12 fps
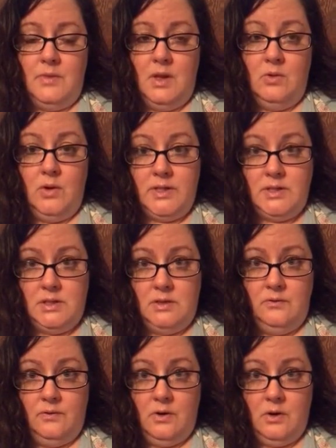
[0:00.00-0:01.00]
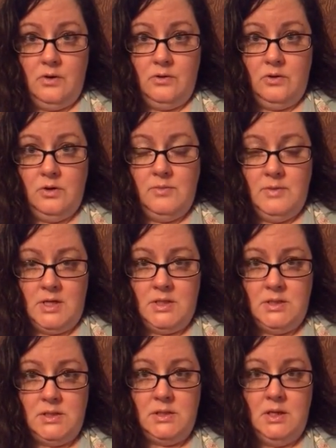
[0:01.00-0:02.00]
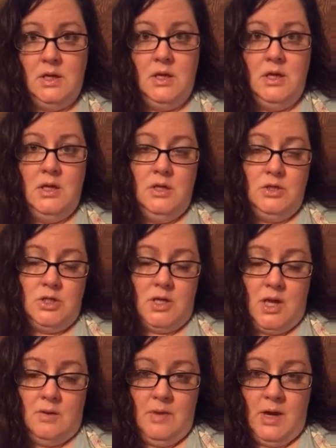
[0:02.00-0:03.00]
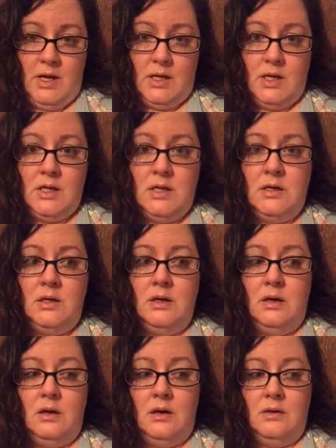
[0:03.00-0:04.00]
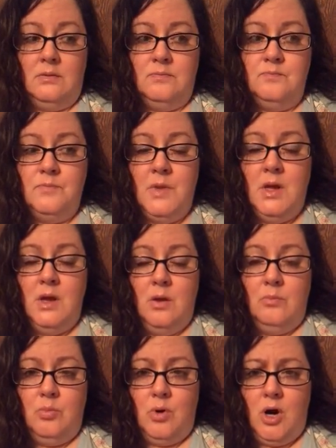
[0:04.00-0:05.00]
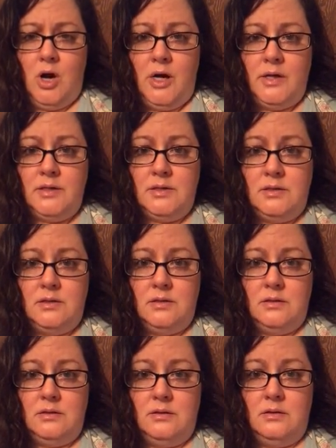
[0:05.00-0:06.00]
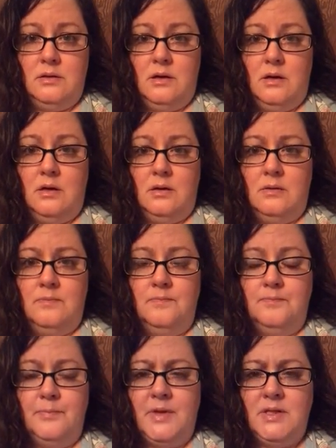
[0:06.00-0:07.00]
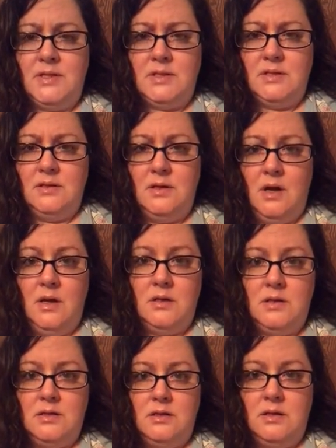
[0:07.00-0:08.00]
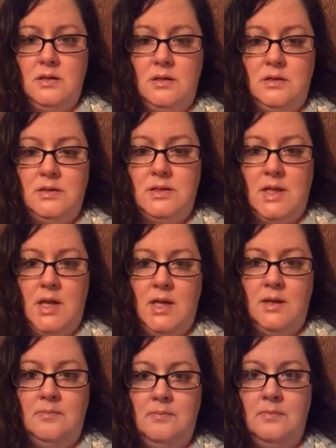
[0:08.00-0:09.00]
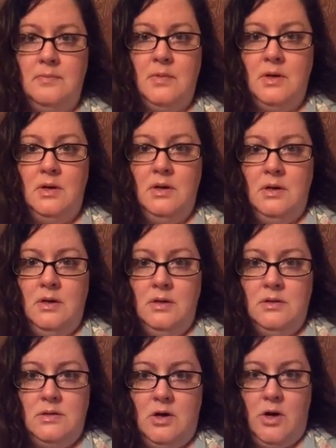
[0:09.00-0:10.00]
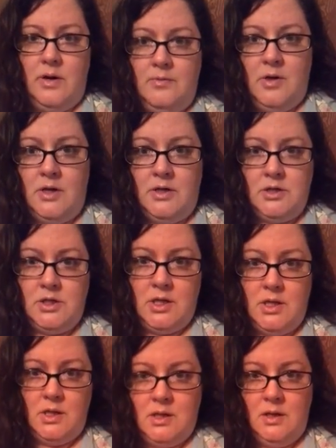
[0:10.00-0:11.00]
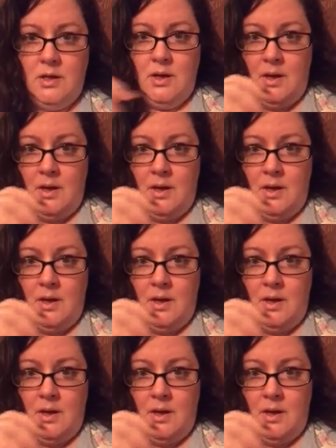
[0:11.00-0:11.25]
I rested for 30 minutes. She came back in, brought it's not the same. Sorry, I'm kind of shaky.